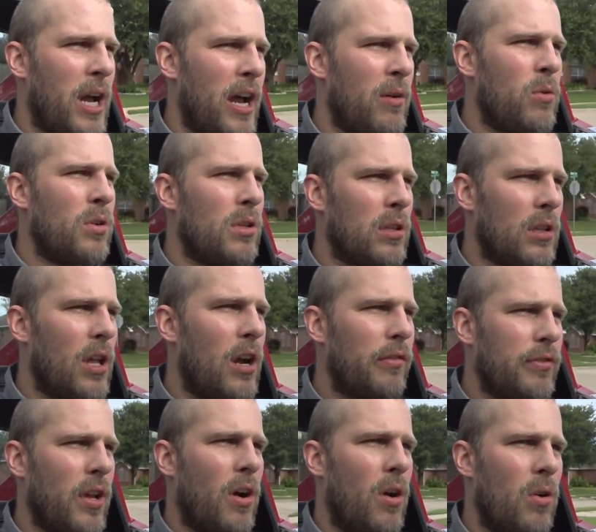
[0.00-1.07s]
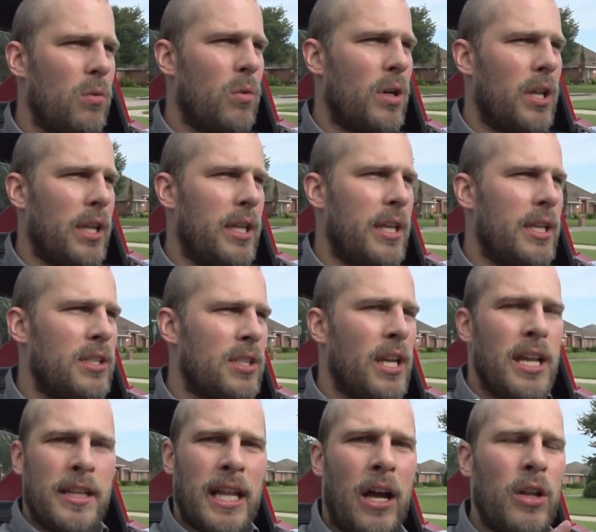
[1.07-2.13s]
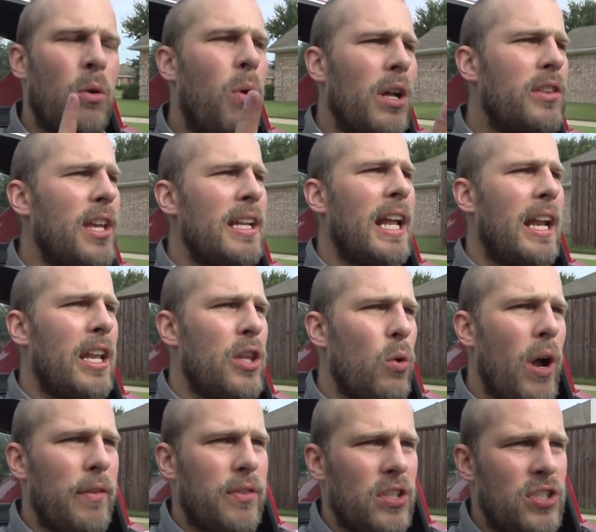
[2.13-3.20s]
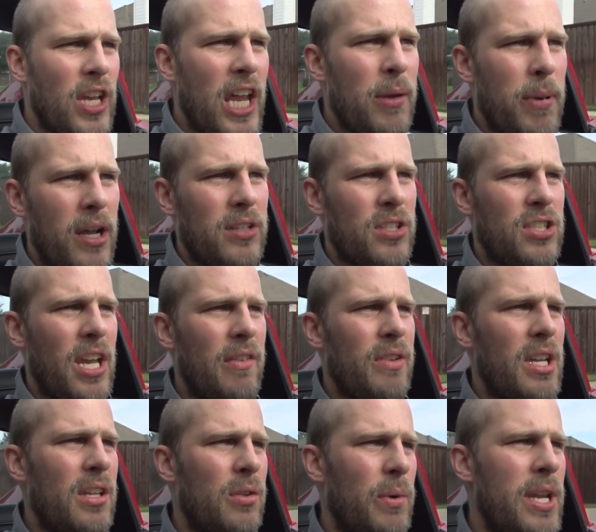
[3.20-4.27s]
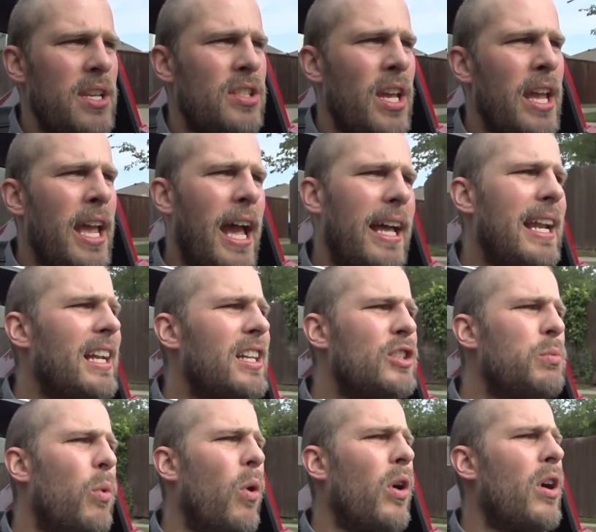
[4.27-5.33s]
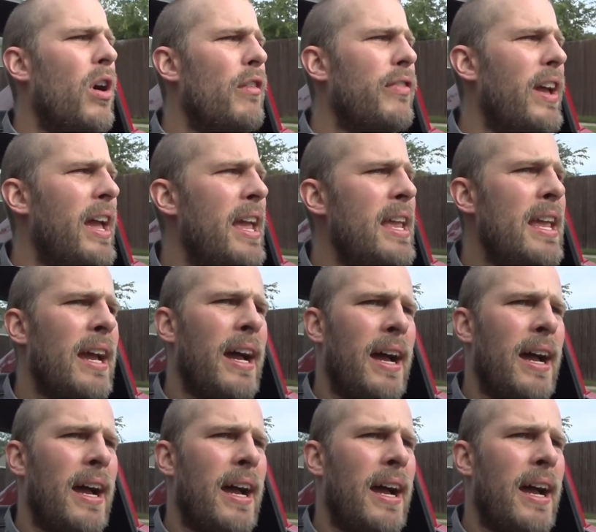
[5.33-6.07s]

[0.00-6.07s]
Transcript: I would love to own one of these. Now, the one thing that I do have to say about the seventy-threes, and that is more of a...